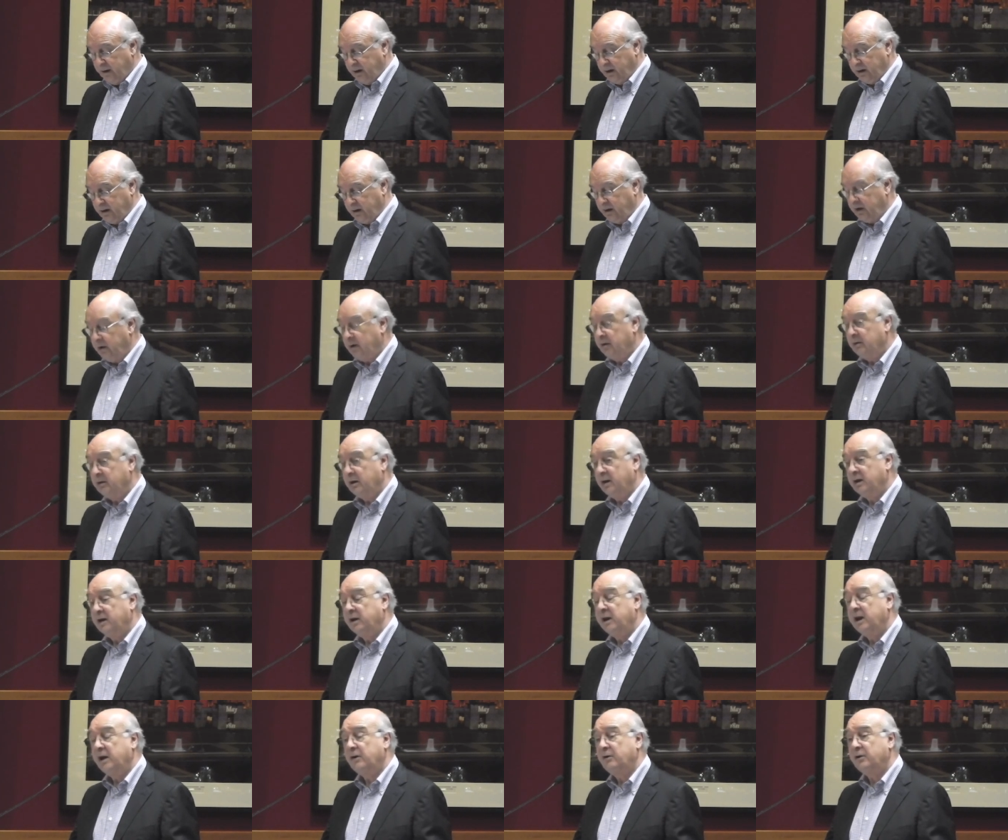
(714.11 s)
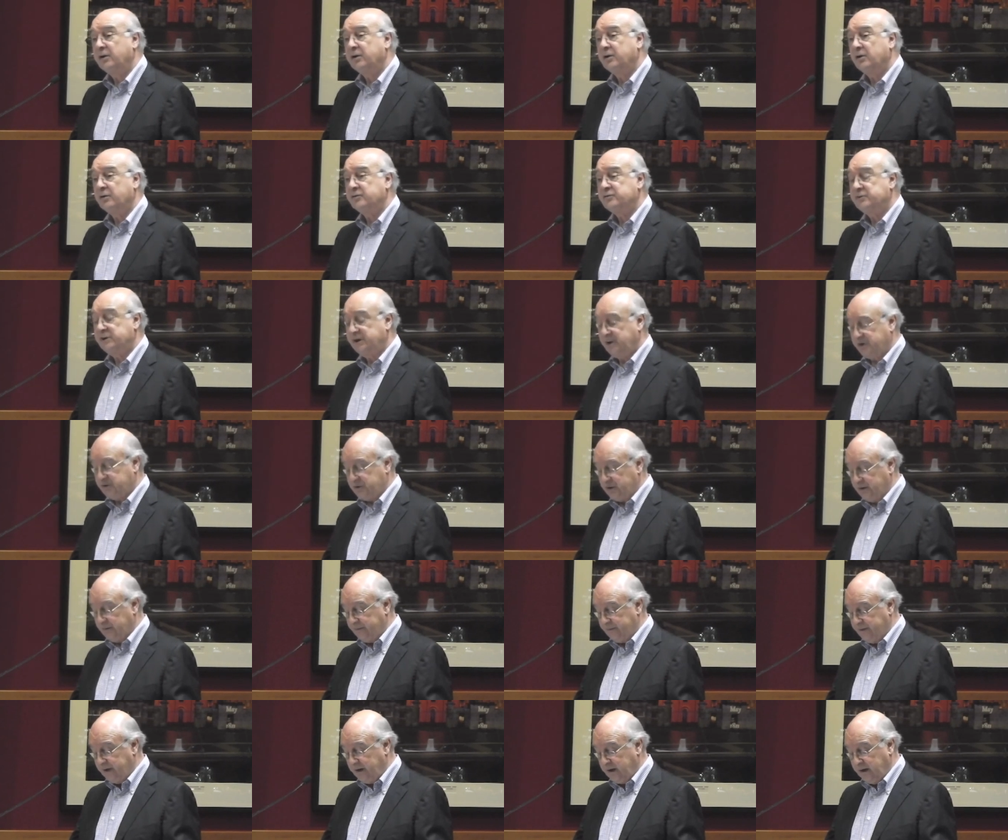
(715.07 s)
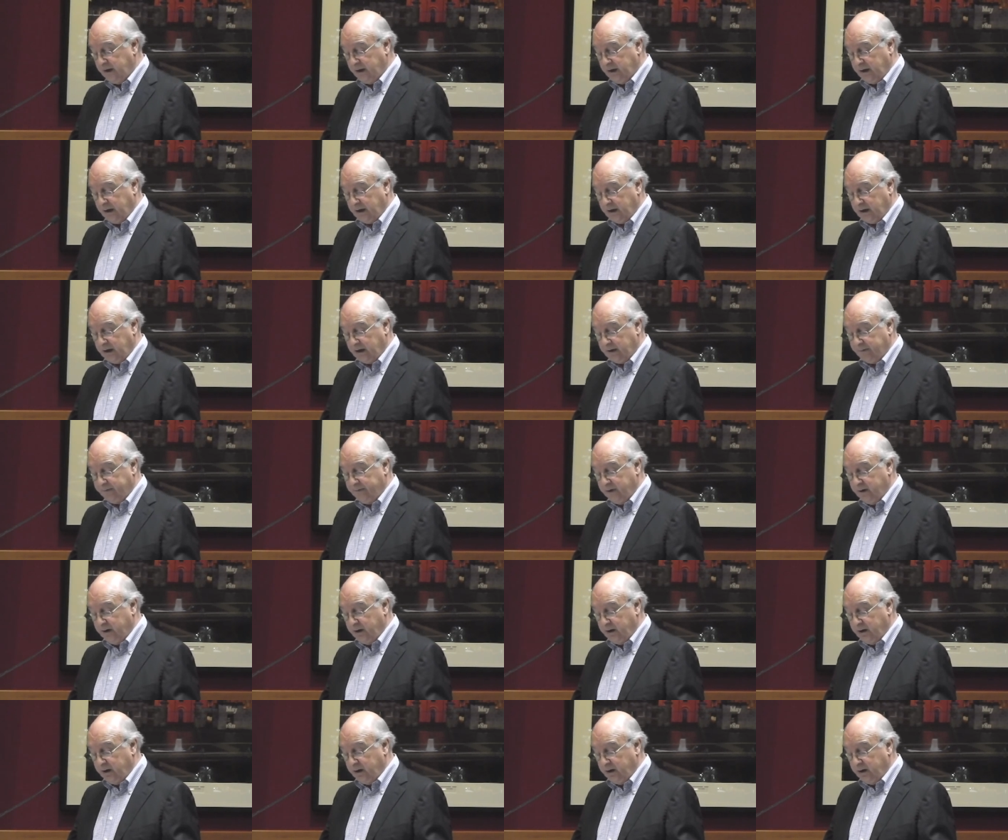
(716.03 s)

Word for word: an inherent contradiction. Um,